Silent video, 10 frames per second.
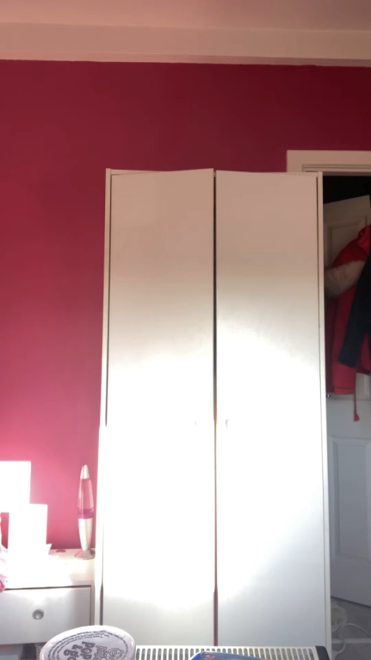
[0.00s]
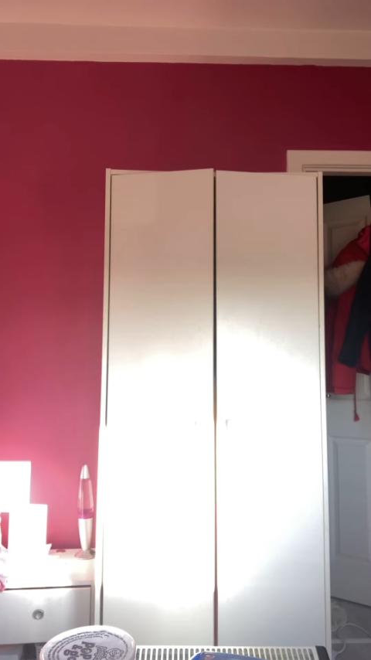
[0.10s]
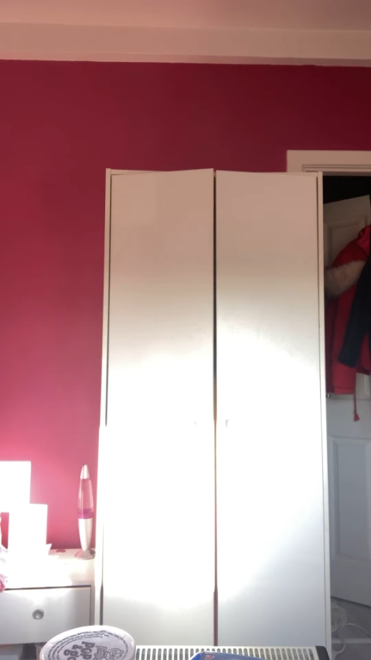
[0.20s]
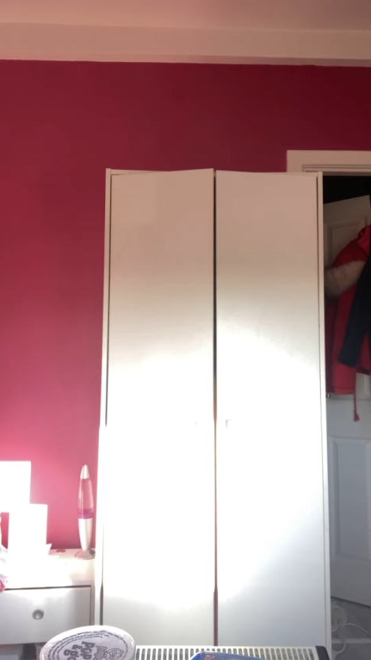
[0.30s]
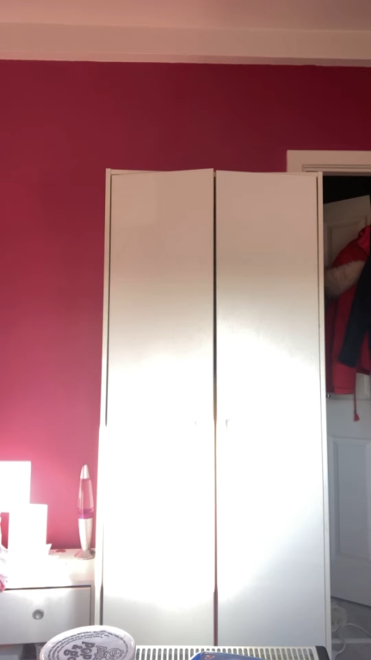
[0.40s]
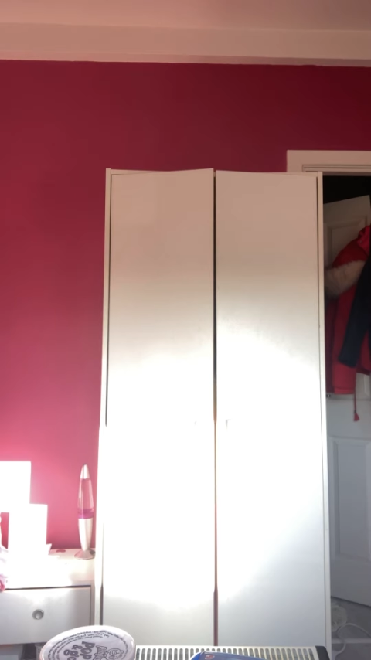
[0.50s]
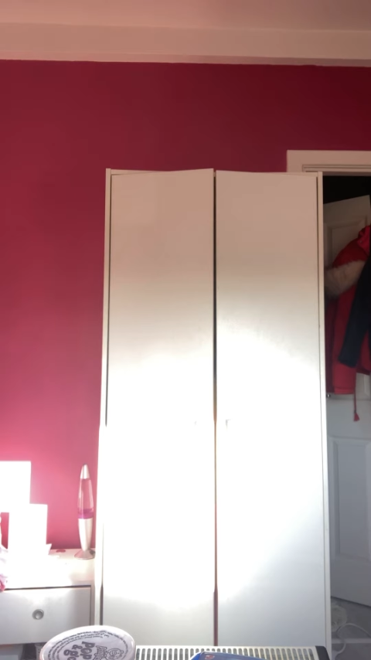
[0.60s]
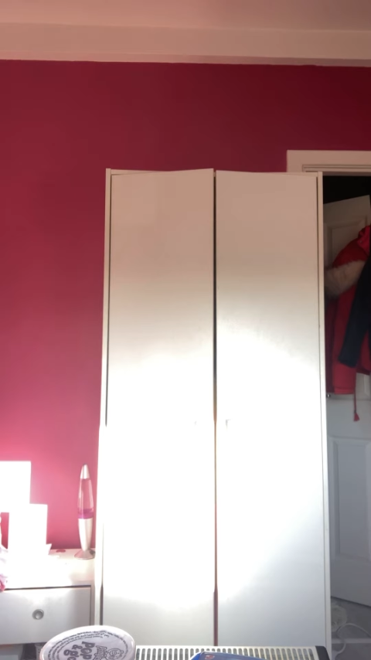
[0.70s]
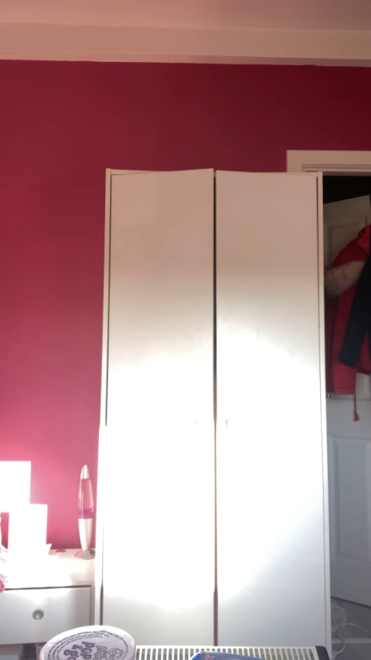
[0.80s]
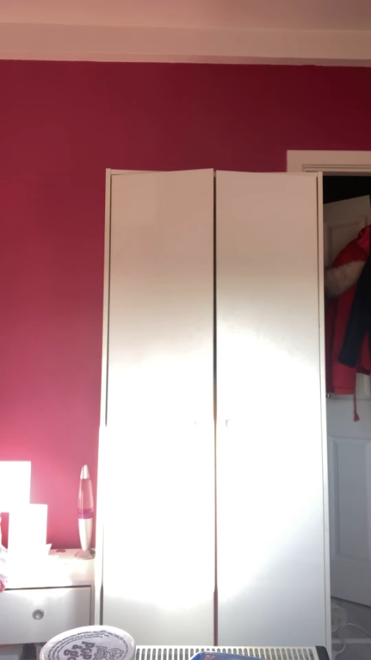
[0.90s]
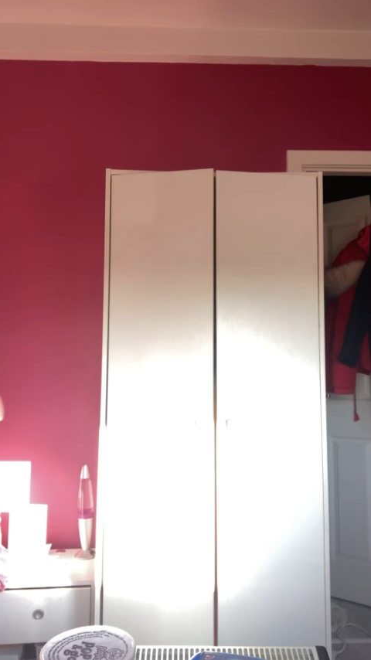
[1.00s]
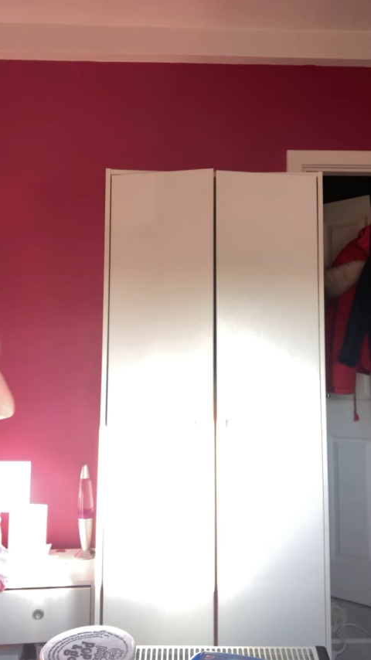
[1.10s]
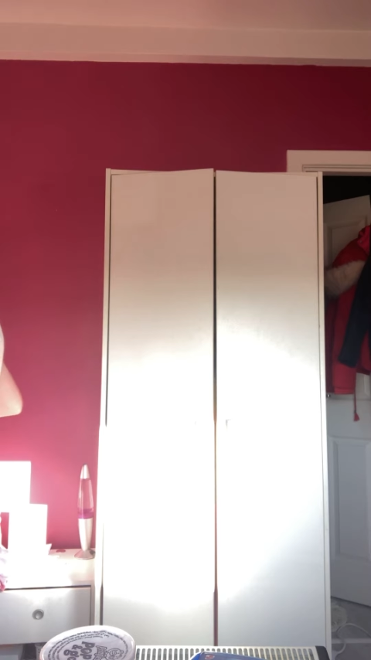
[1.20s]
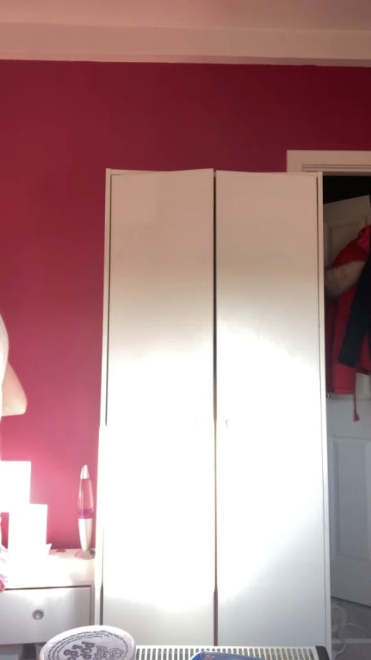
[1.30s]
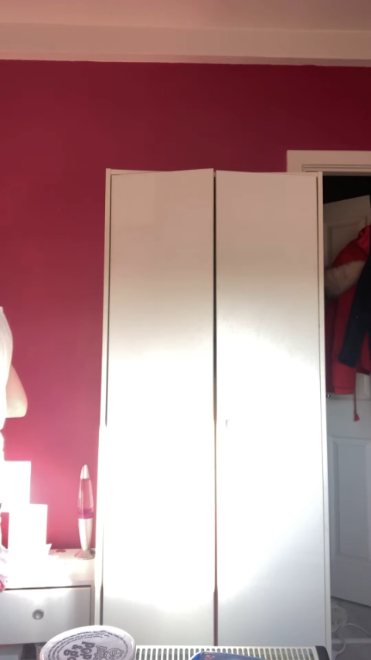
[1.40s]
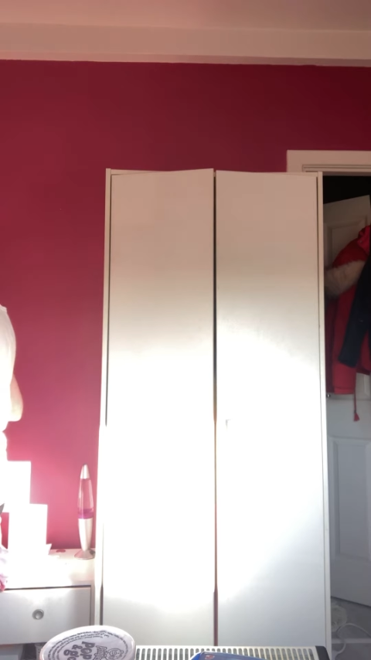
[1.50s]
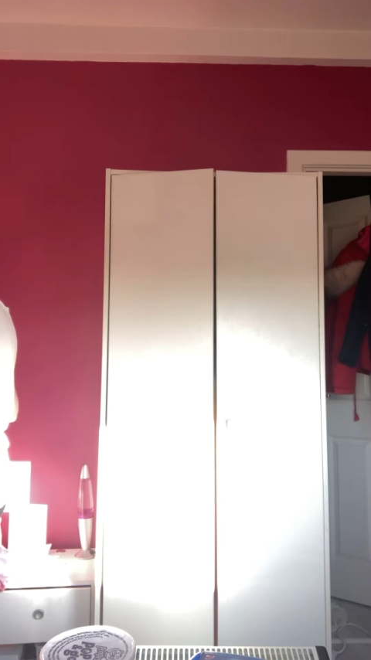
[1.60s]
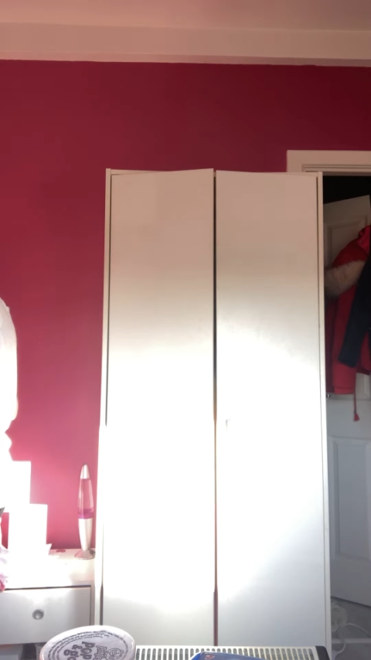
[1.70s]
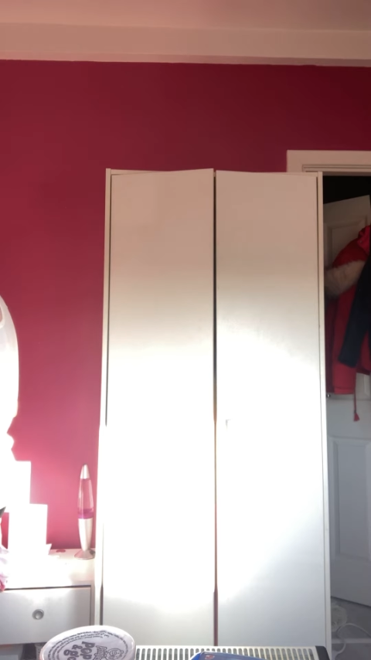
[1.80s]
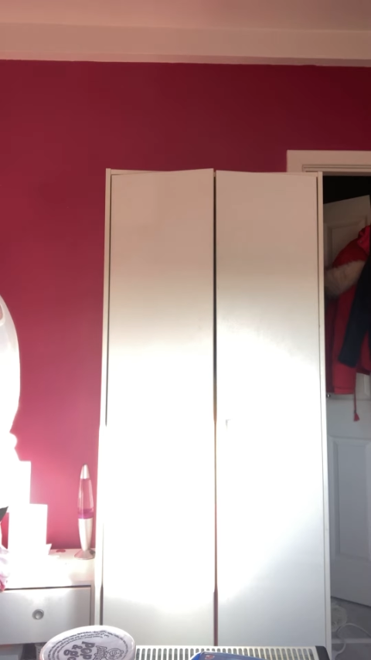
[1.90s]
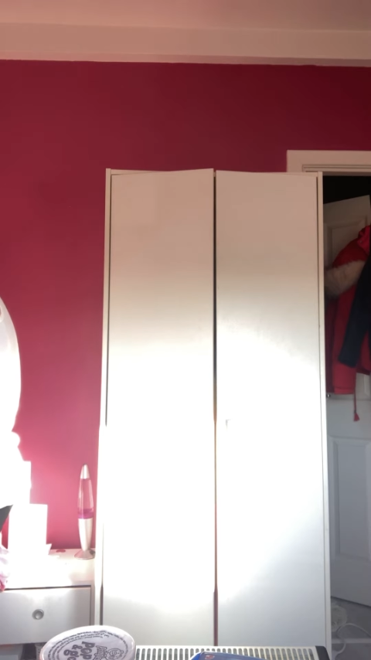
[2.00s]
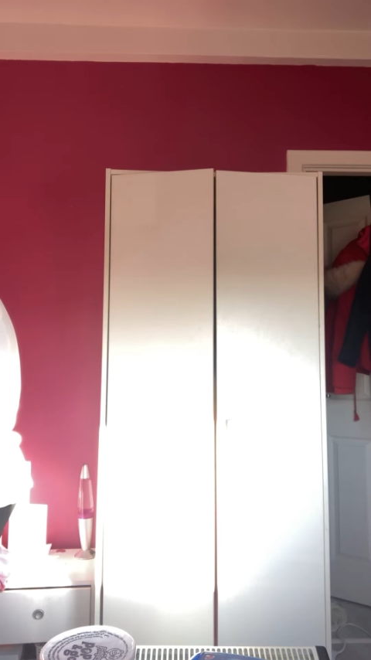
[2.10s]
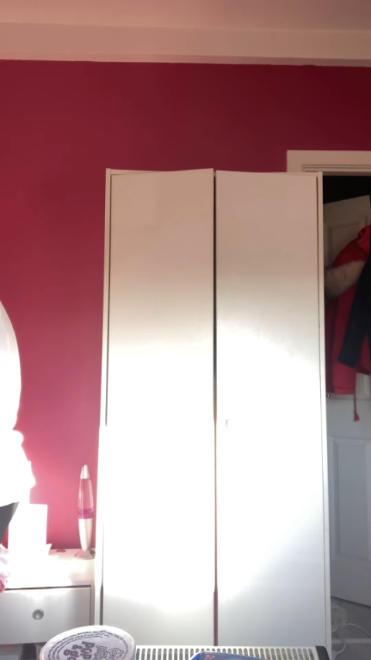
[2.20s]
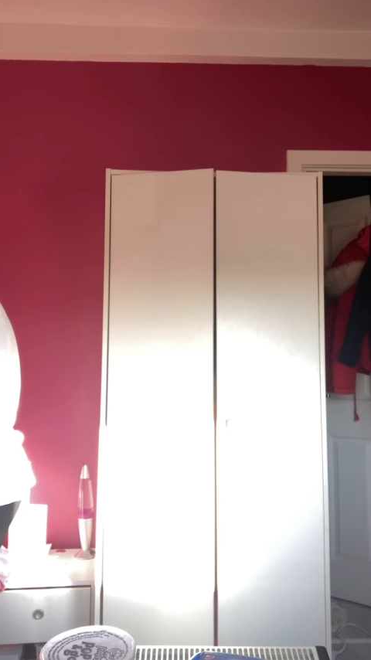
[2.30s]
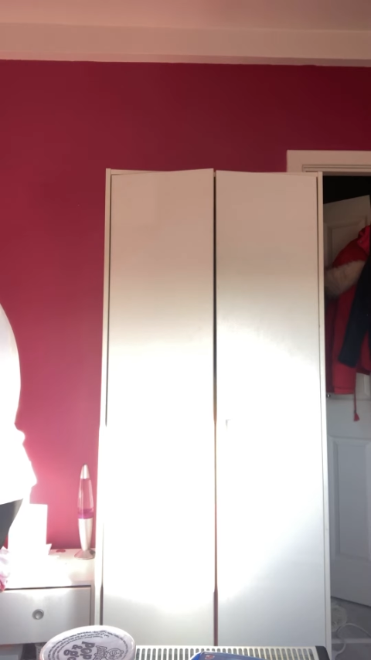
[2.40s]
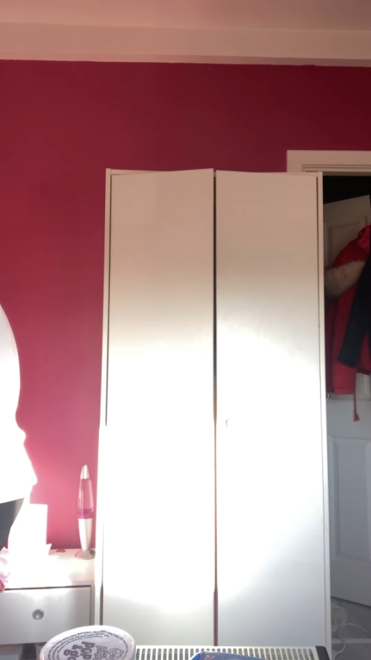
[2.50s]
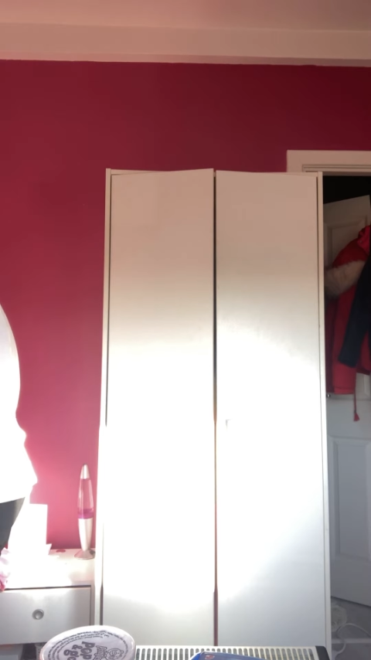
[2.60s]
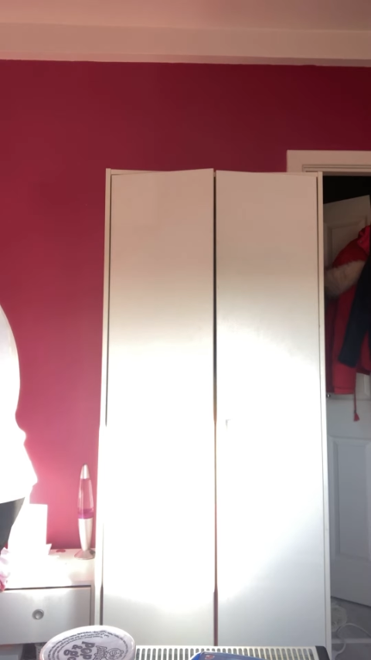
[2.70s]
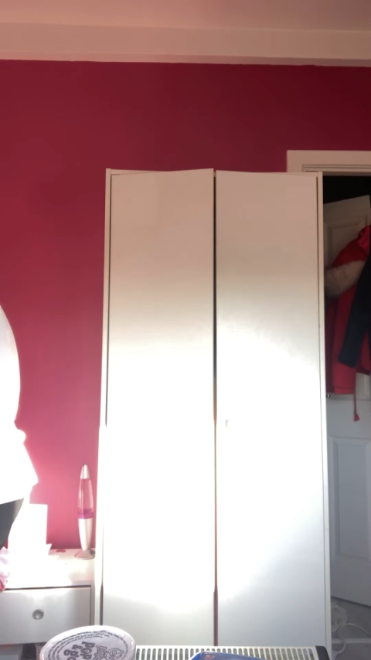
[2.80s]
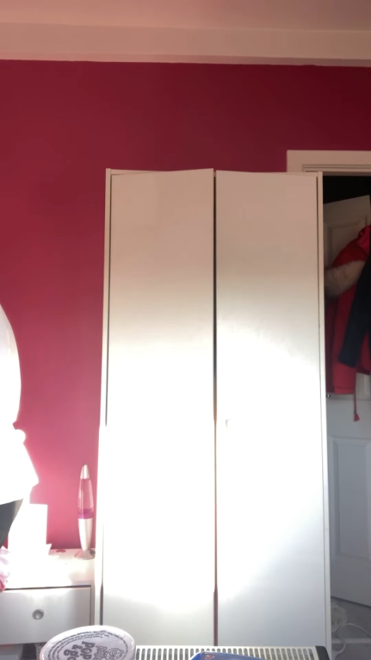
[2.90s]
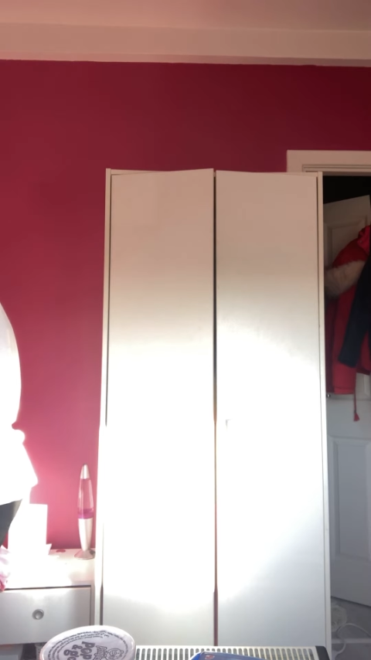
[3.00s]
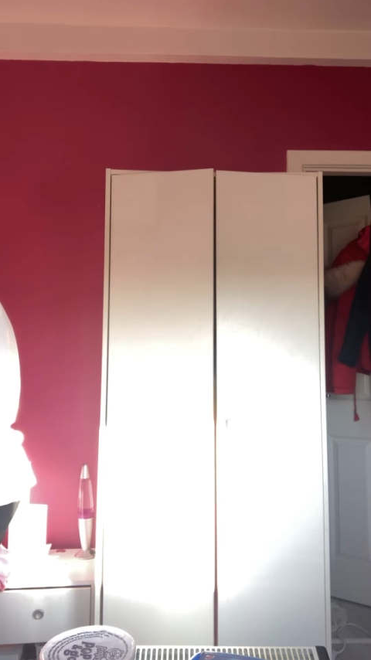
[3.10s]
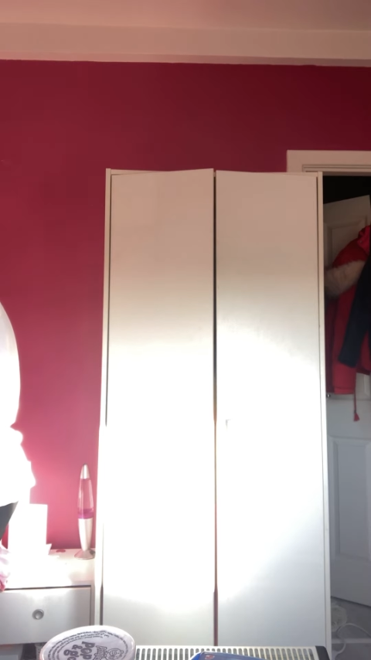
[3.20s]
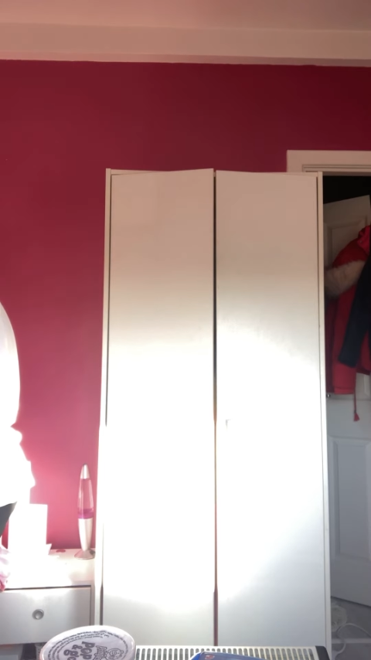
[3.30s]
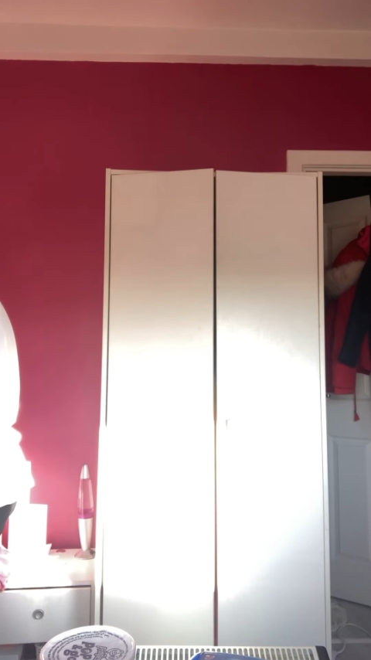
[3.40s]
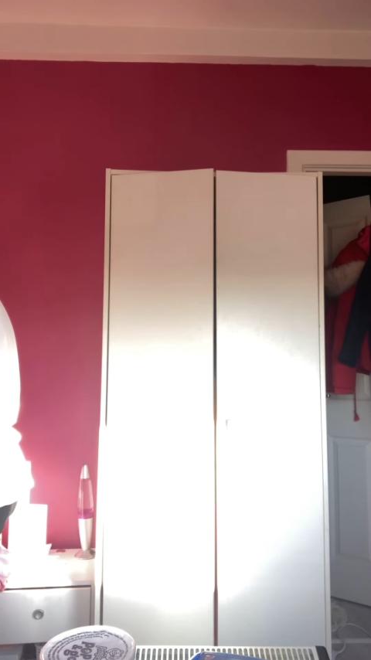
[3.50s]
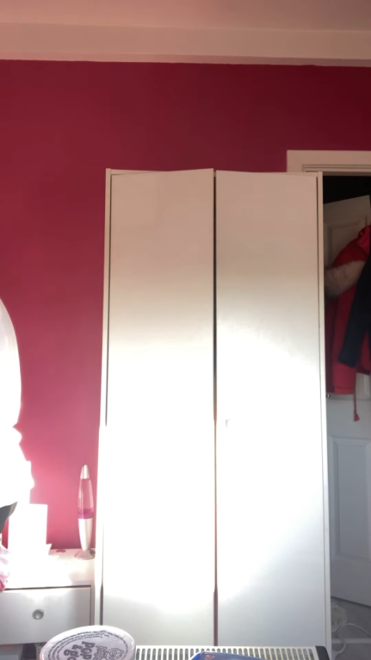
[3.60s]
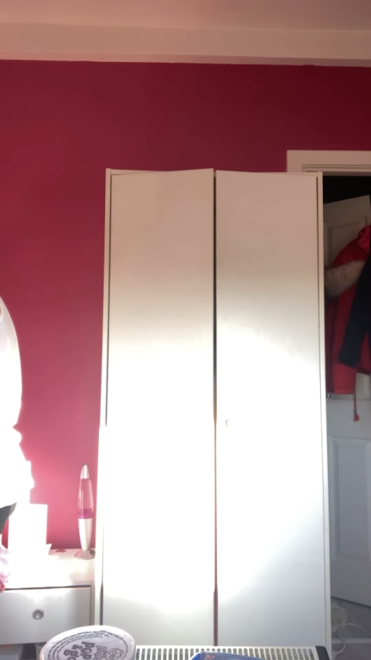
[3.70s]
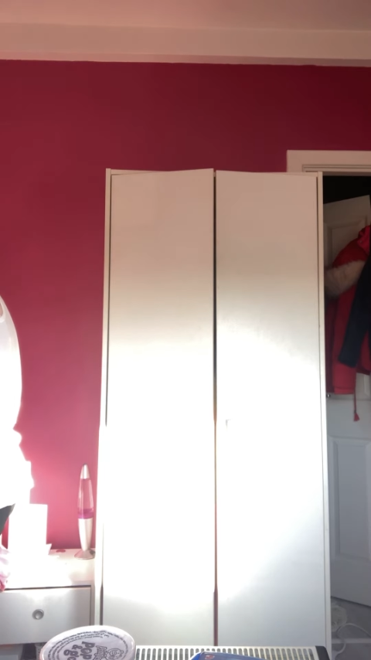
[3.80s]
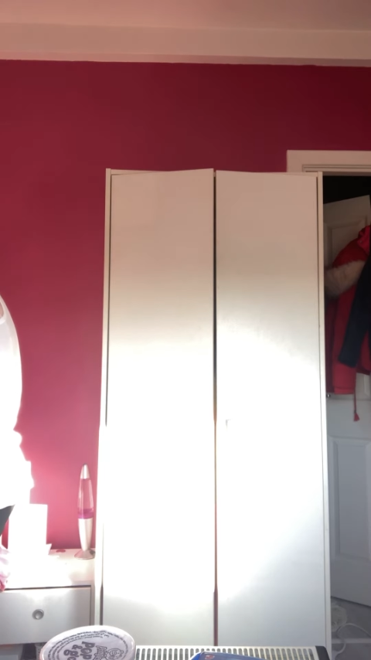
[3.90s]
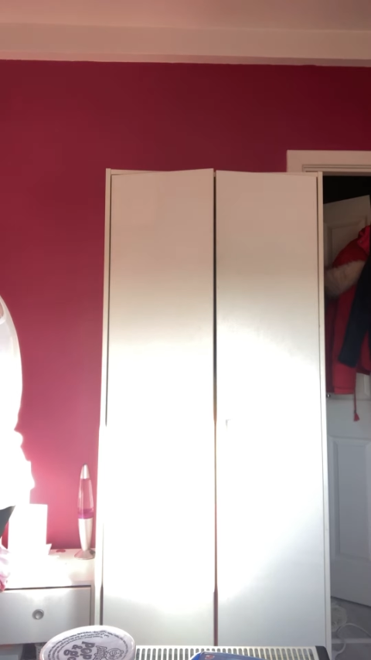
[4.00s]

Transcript: [unreadable: no face in view]